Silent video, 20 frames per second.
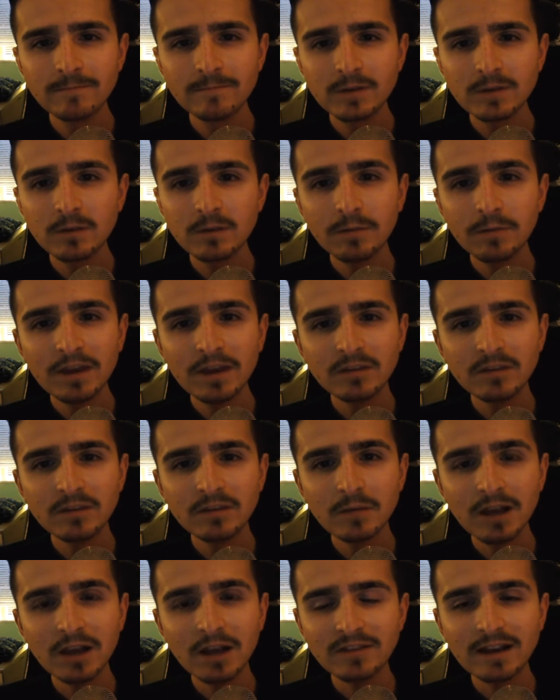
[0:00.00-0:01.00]
Compared to
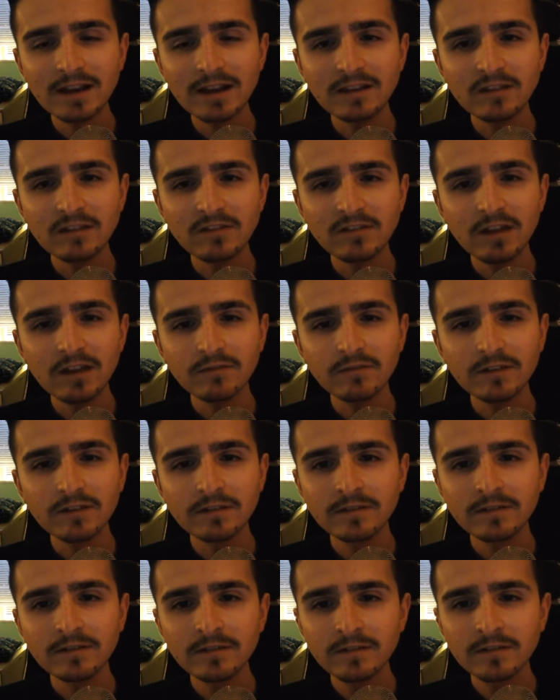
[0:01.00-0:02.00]
my Italian, it's nothing.
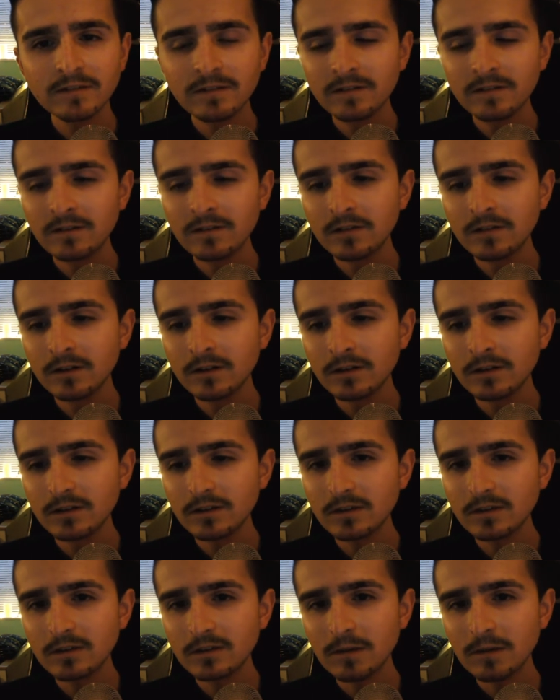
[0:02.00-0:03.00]

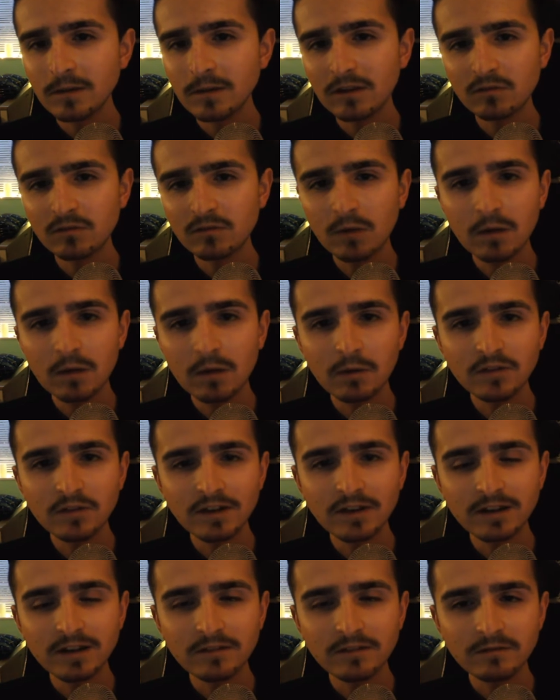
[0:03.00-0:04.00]
The amount of swear words I
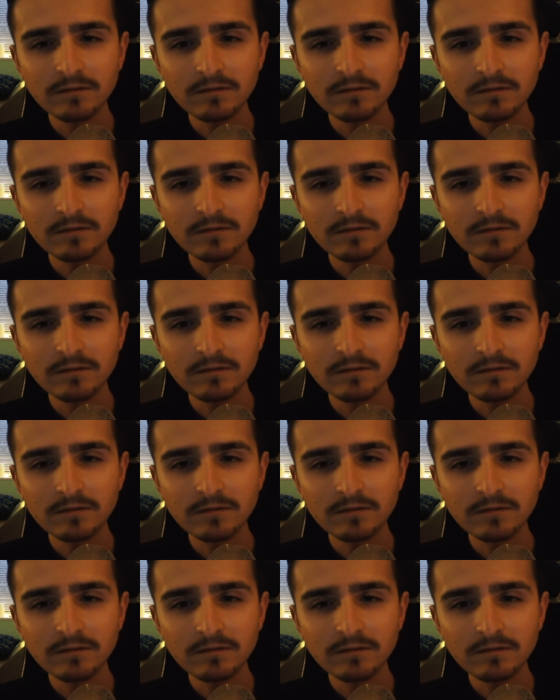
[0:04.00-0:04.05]
know.